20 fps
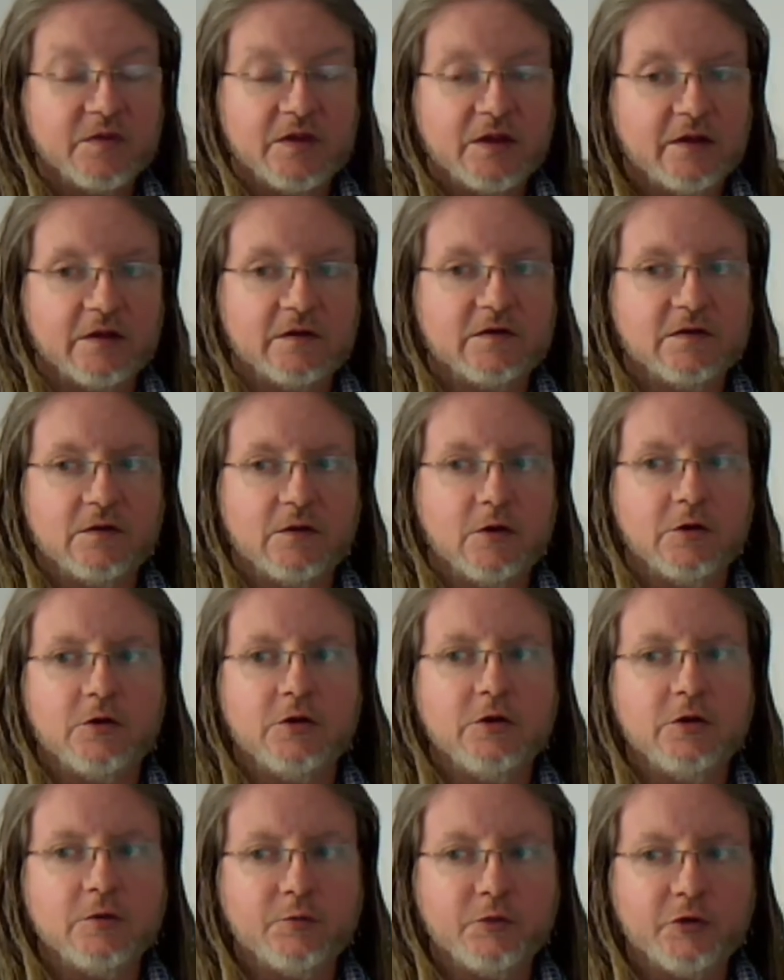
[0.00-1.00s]
that's a
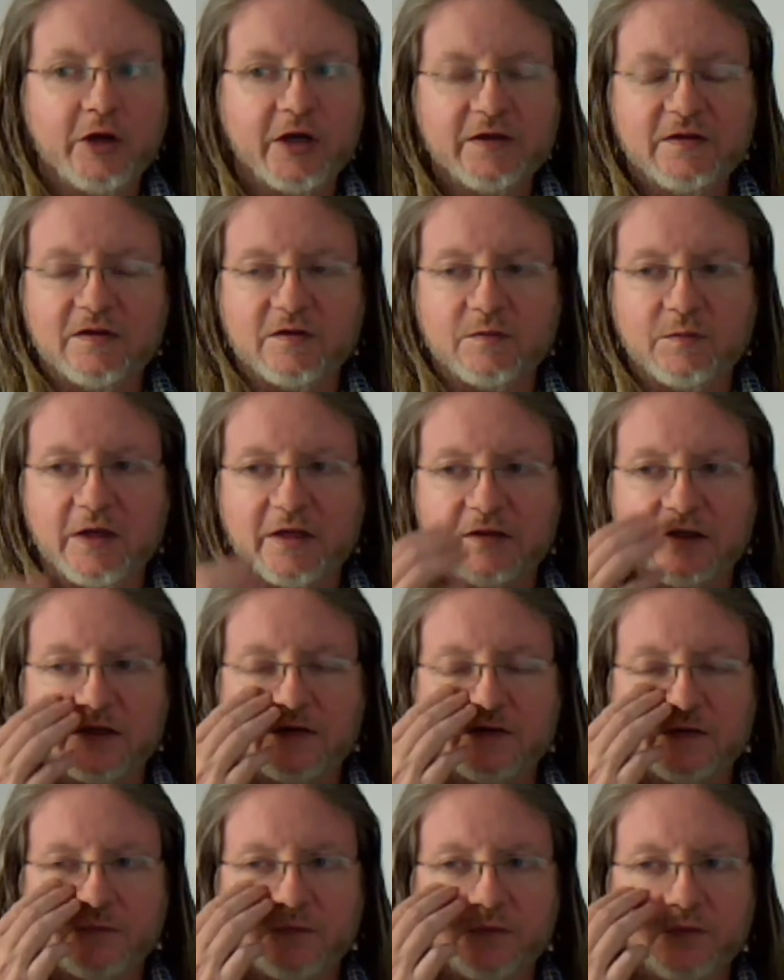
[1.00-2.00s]
good practice, and
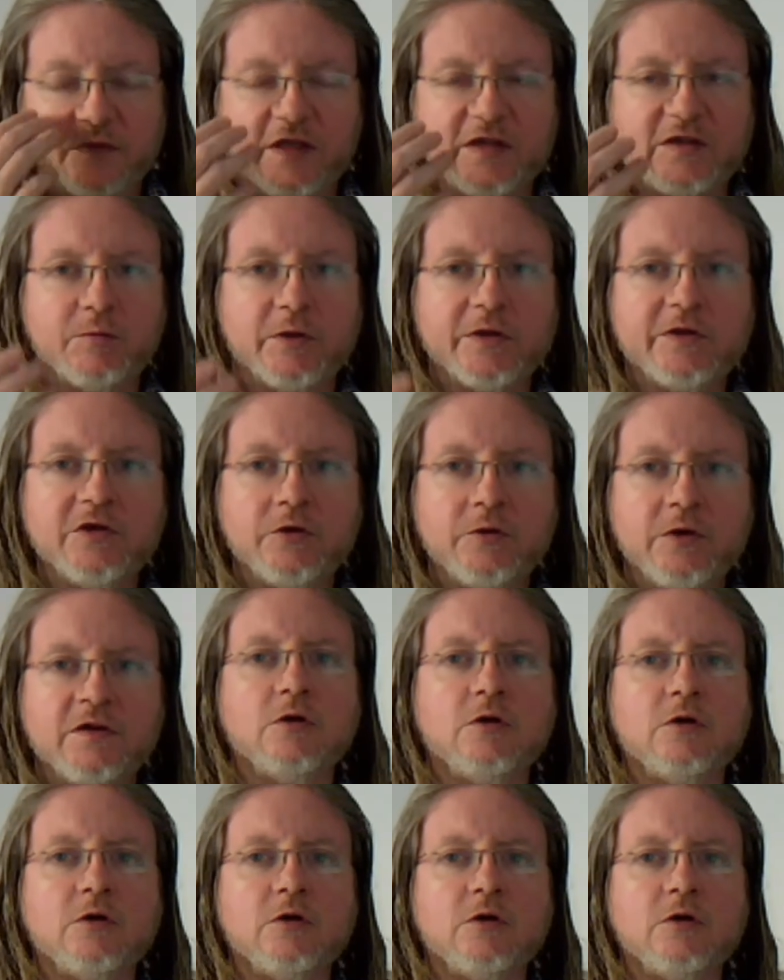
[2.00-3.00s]
that's what's going
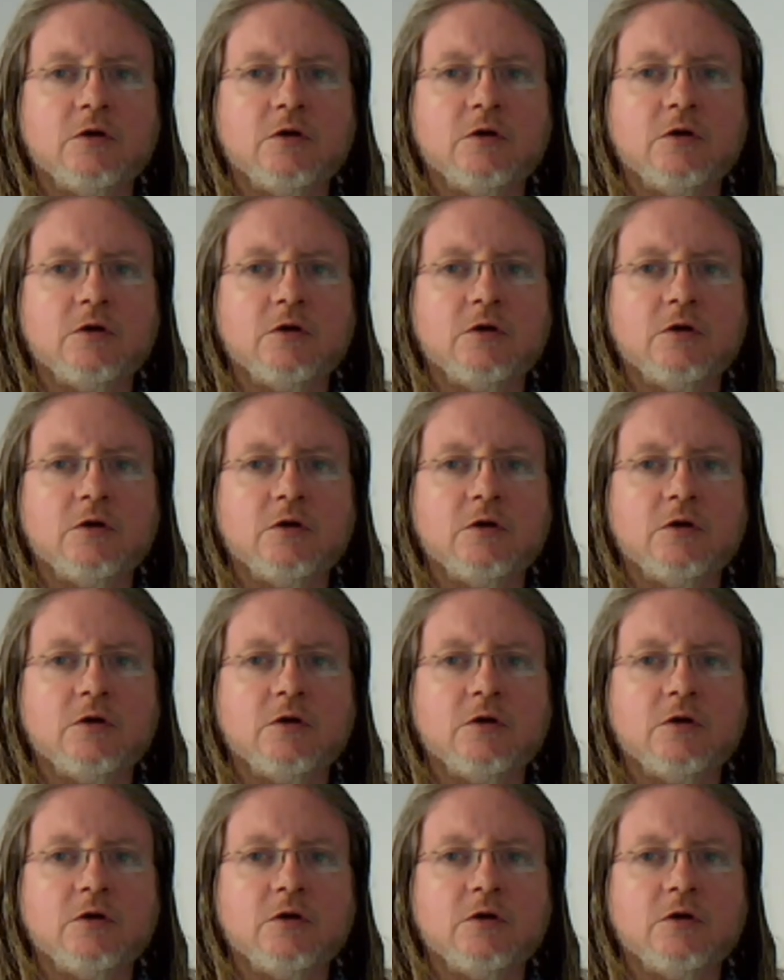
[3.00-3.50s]
to